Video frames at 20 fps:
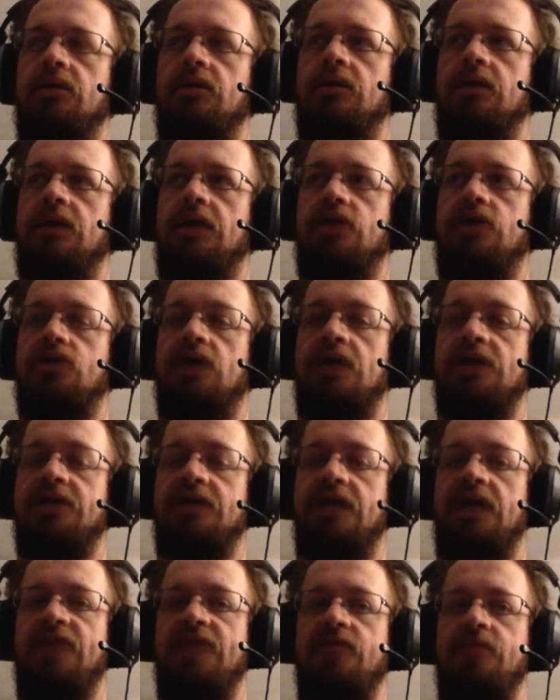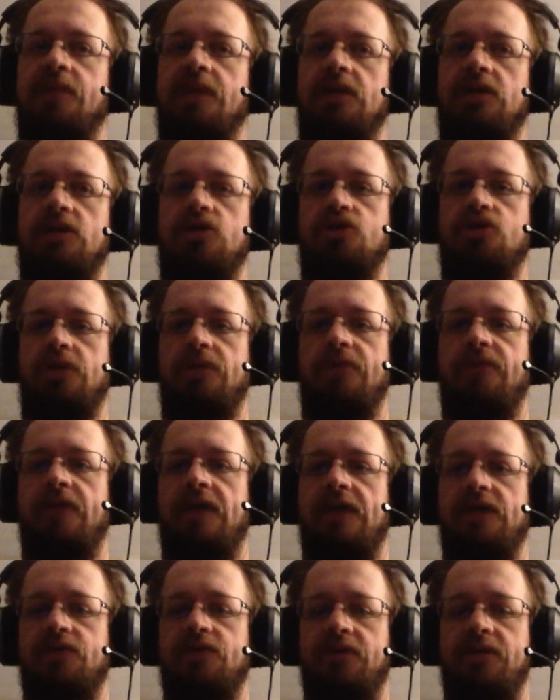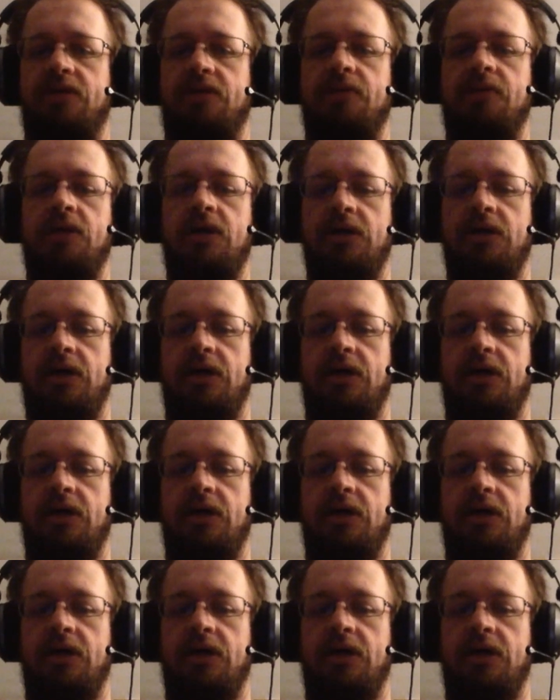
he tries to get everybody to dream fast with him,